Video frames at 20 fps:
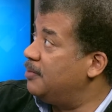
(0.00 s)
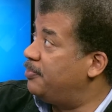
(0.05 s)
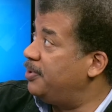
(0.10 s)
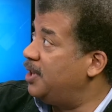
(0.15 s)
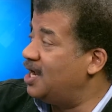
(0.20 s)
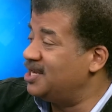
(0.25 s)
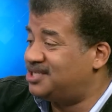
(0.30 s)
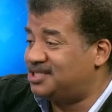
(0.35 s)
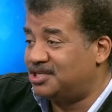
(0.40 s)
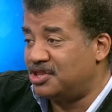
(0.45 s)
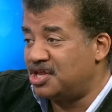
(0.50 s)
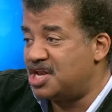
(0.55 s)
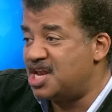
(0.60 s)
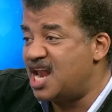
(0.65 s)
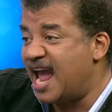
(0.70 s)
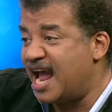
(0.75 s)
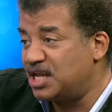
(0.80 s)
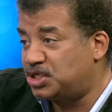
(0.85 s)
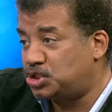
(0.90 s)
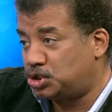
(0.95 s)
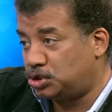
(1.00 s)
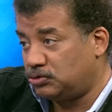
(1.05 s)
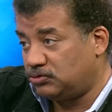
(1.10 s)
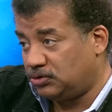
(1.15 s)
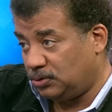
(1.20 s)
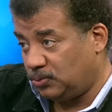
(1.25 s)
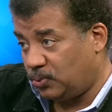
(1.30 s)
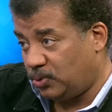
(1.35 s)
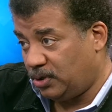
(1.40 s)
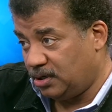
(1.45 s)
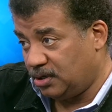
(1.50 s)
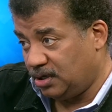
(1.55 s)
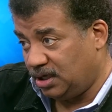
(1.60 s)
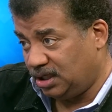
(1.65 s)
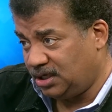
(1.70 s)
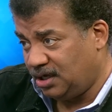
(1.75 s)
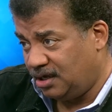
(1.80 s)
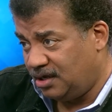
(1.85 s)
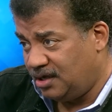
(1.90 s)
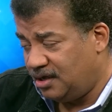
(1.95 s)
applies to the natural
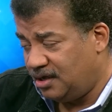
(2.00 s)
world